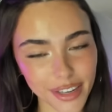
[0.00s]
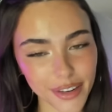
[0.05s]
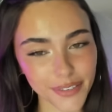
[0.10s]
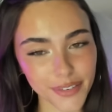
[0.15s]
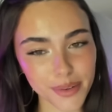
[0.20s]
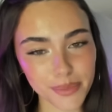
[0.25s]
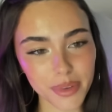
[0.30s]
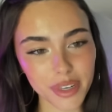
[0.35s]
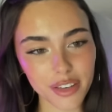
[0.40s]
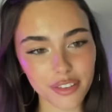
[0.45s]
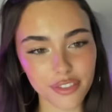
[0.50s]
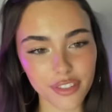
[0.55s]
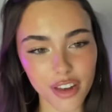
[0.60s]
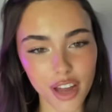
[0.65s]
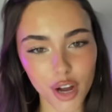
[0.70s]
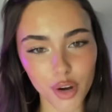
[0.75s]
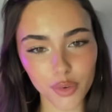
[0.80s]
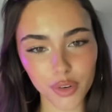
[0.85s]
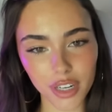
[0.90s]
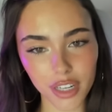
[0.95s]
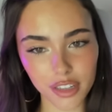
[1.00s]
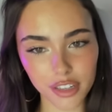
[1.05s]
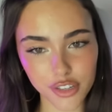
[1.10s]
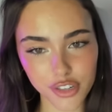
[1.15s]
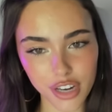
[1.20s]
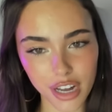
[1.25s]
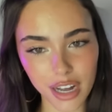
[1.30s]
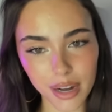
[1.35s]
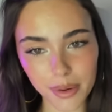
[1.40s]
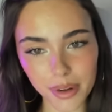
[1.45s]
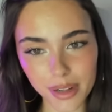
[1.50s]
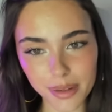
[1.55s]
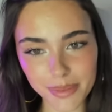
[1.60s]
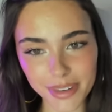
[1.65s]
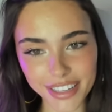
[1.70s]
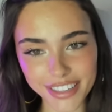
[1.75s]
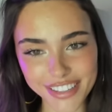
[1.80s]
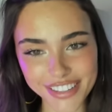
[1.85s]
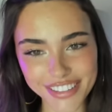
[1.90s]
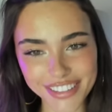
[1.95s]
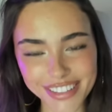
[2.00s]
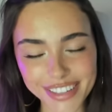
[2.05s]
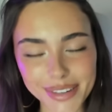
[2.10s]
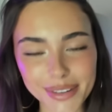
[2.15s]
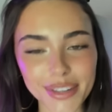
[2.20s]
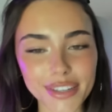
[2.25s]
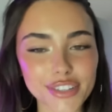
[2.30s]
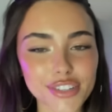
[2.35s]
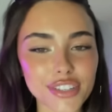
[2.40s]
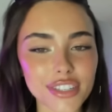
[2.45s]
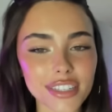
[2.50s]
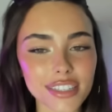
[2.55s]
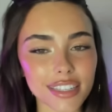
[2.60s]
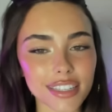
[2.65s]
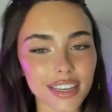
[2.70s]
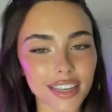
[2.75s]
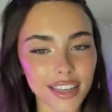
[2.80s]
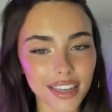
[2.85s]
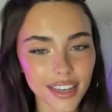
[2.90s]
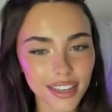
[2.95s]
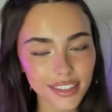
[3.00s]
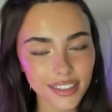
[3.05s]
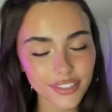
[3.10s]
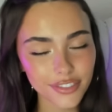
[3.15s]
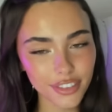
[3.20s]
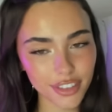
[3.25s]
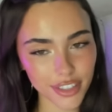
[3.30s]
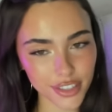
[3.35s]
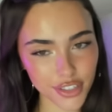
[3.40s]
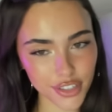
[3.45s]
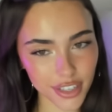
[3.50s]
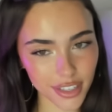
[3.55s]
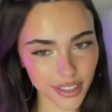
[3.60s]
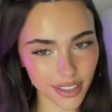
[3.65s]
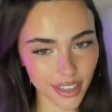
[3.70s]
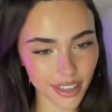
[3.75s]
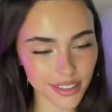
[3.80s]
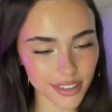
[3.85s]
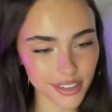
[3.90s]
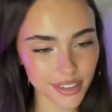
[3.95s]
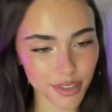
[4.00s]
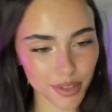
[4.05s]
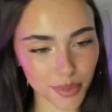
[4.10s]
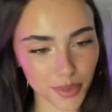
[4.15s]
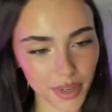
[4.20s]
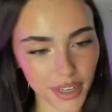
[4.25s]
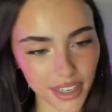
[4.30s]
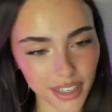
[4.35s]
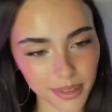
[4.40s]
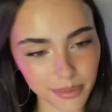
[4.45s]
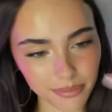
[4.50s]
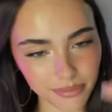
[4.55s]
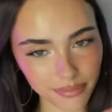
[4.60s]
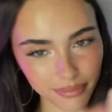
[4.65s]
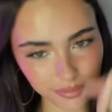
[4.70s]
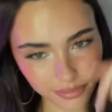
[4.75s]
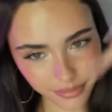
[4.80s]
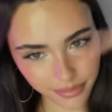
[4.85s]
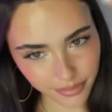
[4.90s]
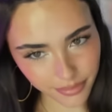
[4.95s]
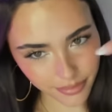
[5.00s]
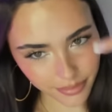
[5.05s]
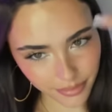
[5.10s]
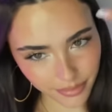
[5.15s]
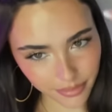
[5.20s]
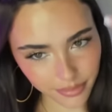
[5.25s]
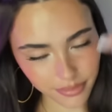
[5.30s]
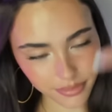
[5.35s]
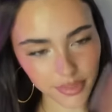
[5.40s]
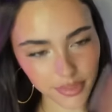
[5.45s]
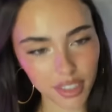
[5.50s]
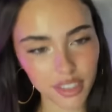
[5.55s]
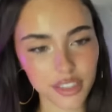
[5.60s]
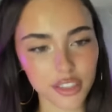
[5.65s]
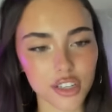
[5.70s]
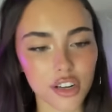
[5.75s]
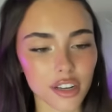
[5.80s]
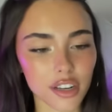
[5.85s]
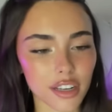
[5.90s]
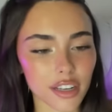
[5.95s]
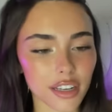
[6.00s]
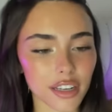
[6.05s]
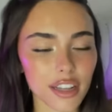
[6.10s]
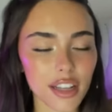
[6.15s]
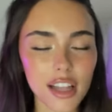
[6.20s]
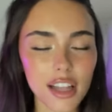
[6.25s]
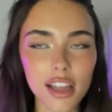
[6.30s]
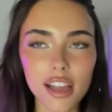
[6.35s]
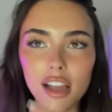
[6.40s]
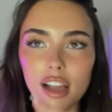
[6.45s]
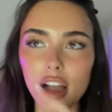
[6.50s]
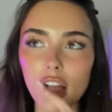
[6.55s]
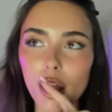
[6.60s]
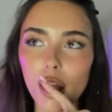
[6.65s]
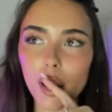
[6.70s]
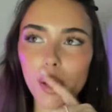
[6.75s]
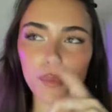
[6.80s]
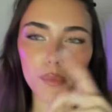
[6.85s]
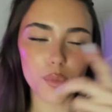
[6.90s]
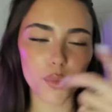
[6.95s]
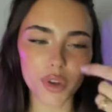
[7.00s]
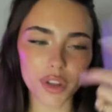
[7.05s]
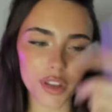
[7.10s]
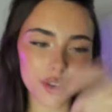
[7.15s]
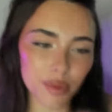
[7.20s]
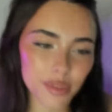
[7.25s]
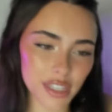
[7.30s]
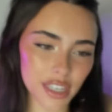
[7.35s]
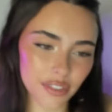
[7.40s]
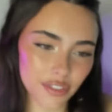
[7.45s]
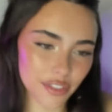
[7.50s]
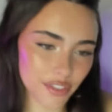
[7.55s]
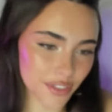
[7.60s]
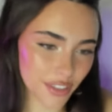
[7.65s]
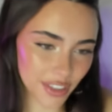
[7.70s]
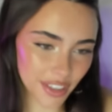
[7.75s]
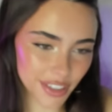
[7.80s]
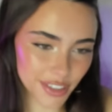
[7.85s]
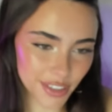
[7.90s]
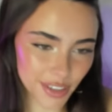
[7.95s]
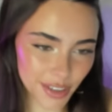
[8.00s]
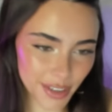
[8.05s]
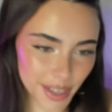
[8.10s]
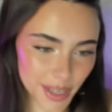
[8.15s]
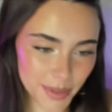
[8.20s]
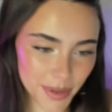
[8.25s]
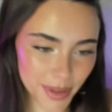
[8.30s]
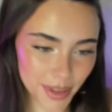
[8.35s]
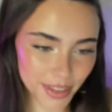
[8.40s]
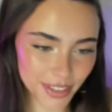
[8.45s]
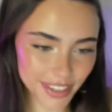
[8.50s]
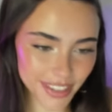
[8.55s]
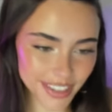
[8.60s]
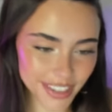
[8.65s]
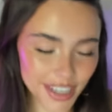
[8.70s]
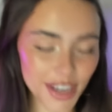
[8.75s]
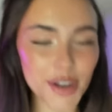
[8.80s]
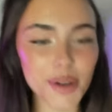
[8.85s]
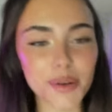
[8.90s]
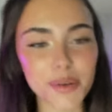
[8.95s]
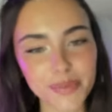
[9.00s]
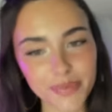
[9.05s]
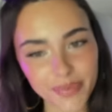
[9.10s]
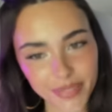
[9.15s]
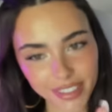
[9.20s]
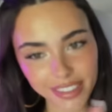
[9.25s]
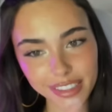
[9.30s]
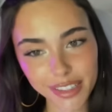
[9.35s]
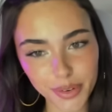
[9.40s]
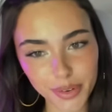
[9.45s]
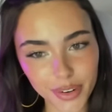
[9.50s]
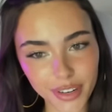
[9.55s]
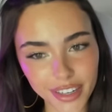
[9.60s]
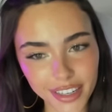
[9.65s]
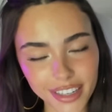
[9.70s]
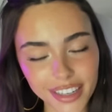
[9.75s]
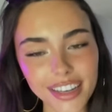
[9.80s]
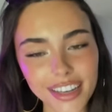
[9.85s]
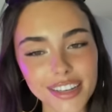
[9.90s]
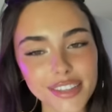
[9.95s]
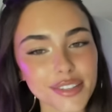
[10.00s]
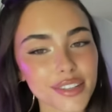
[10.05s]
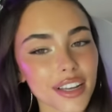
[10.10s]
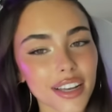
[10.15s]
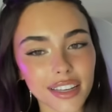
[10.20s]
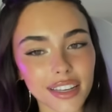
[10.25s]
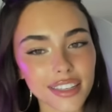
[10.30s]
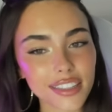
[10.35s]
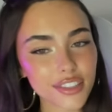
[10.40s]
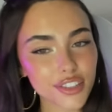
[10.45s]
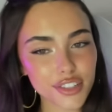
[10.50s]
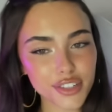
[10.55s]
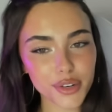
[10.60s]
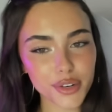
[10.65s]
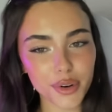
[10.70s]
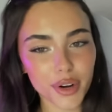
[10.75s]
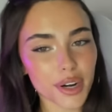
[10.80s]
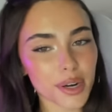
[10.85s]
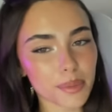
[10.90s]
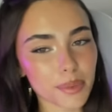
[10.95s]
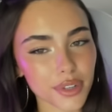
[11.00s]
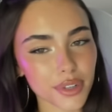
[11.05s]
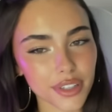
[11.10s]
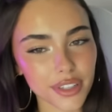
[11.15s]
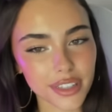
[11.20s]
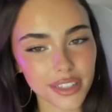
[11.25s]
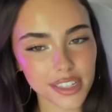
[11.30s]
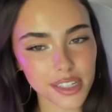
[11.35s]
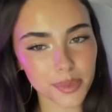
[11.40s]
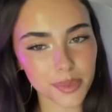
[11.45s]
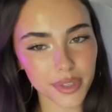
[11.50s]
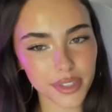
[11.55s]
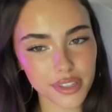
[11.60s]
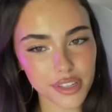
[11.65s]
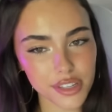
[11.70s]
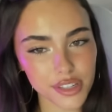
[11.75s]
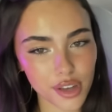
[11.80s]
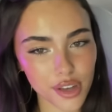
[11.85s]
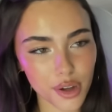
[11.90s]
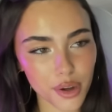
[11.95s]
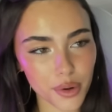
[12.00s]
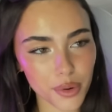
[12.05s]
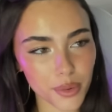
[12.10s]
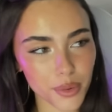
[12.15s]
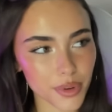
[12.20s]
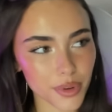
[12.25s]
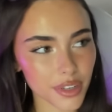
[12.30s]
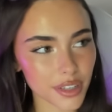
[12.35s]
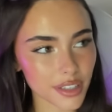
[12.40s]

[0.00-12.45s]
for me of not reading the chat while I'm answering a question because I can't finish an answer when I'm talking. Um, what was I even fucking talking about? Oh, Leroy. So yeah, he's just incredible, and he's been so